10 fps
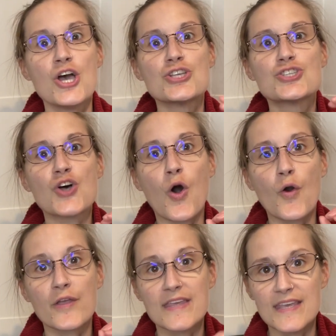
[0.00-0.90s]

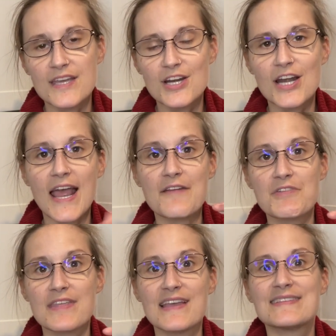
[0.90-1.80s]
So here
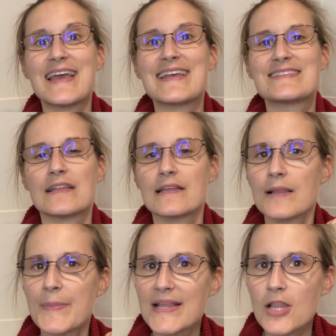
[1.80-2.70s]
everything takes a
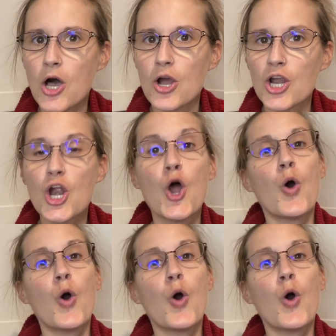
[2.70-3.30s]
little bit longer,